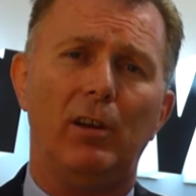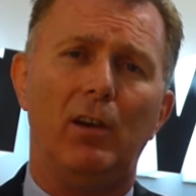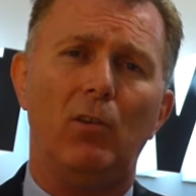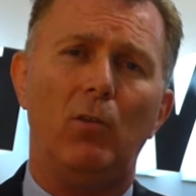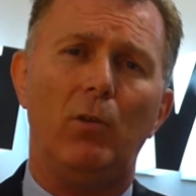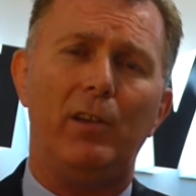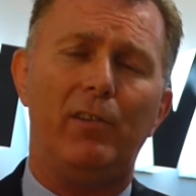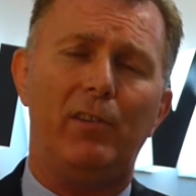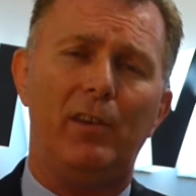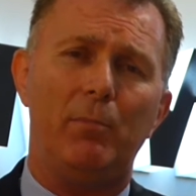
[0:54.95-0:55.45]
That
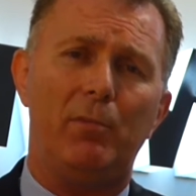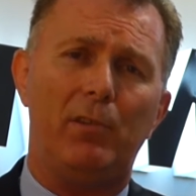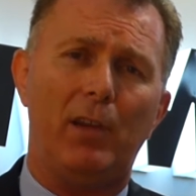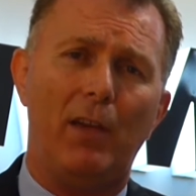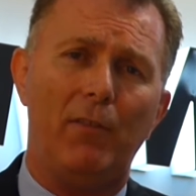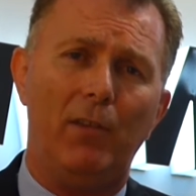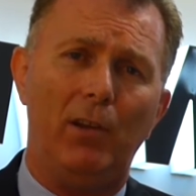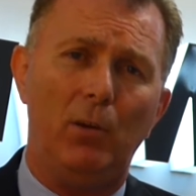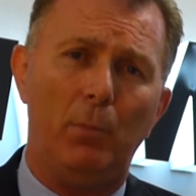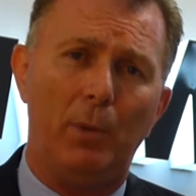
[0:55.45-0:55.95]
always seems to
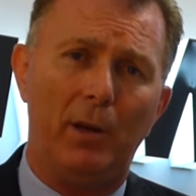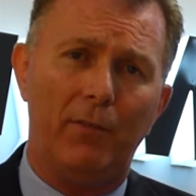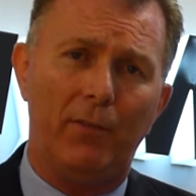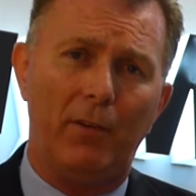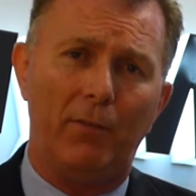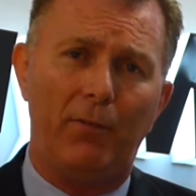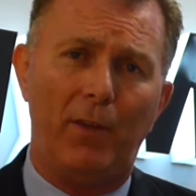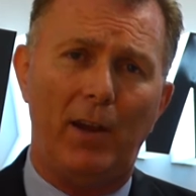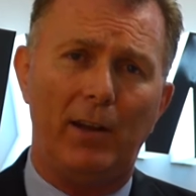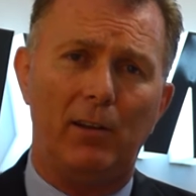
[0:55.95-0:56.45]
have a little bit of
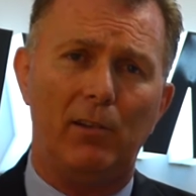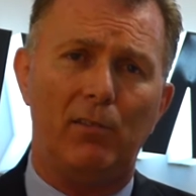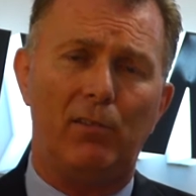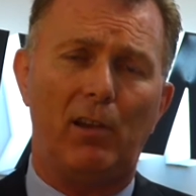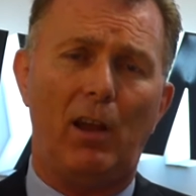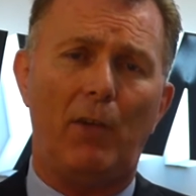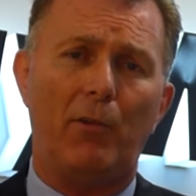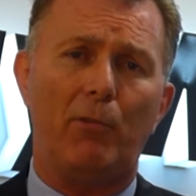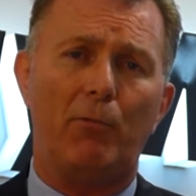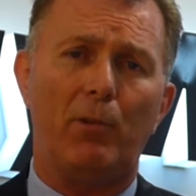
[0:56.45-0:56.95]
effect in
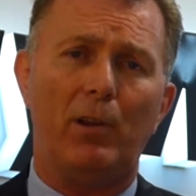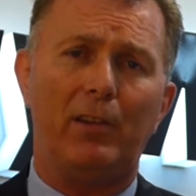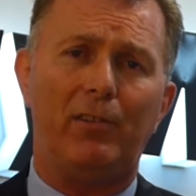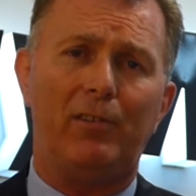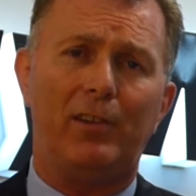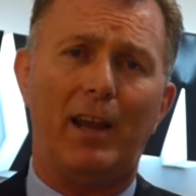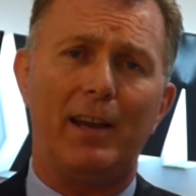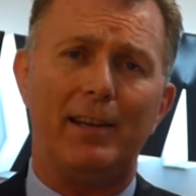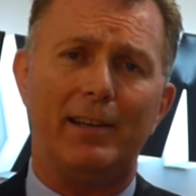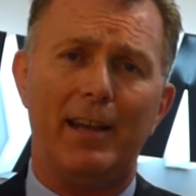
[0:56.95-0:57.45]
slowing real
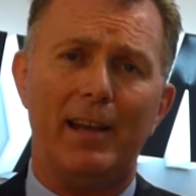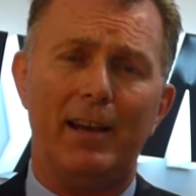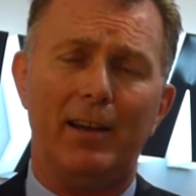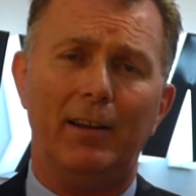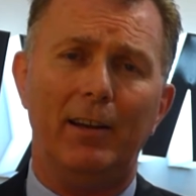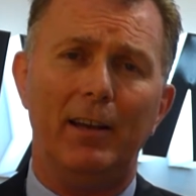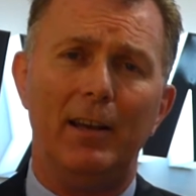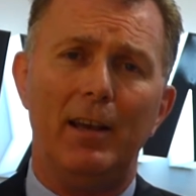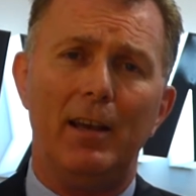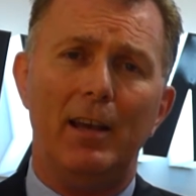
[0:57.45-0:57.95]
estate down.